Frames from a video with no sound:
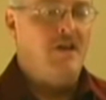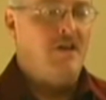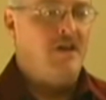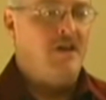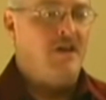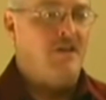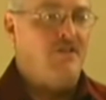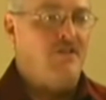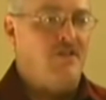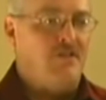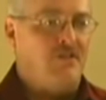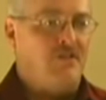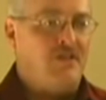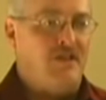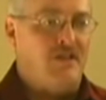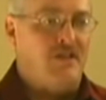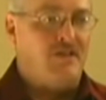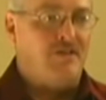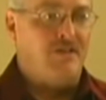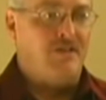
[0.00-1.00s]
This
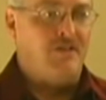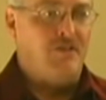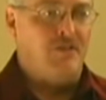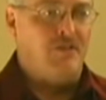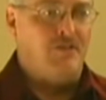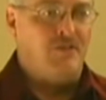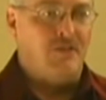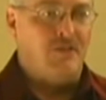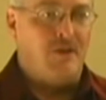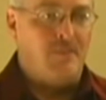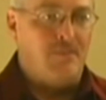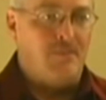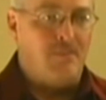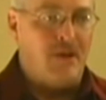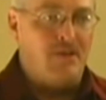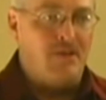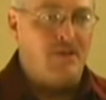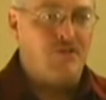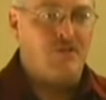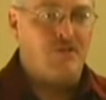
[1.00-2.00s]
kicks loose a
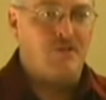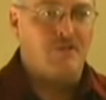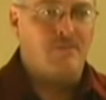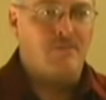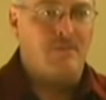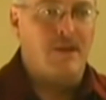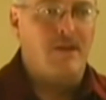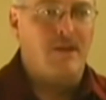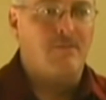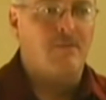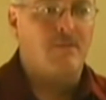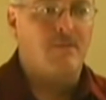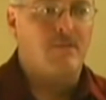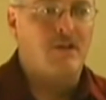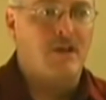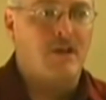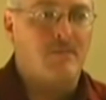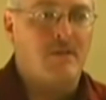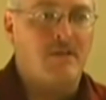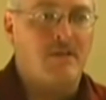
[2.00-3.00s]
bunch of people
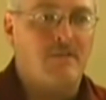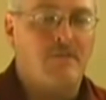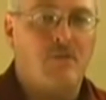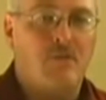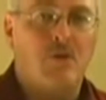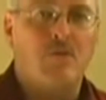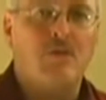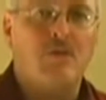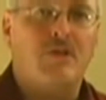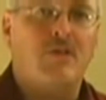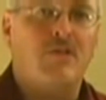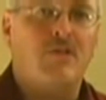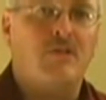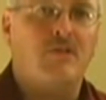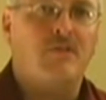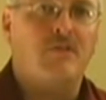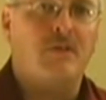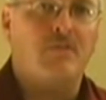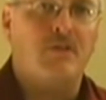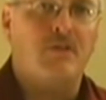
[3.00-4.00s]
coming forward
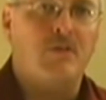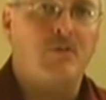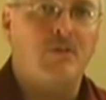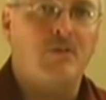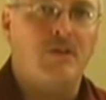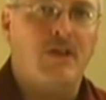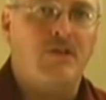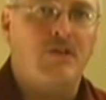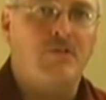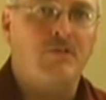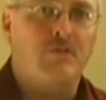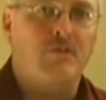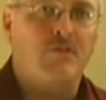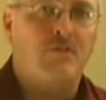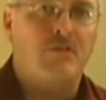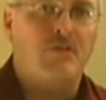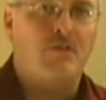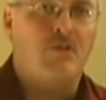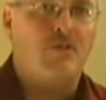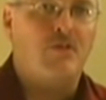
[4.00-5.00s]
from the old
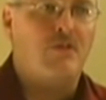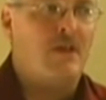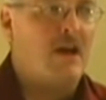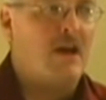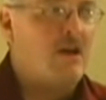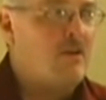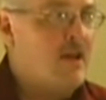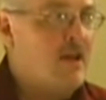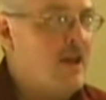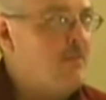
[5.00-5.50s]
Eastern Zone, now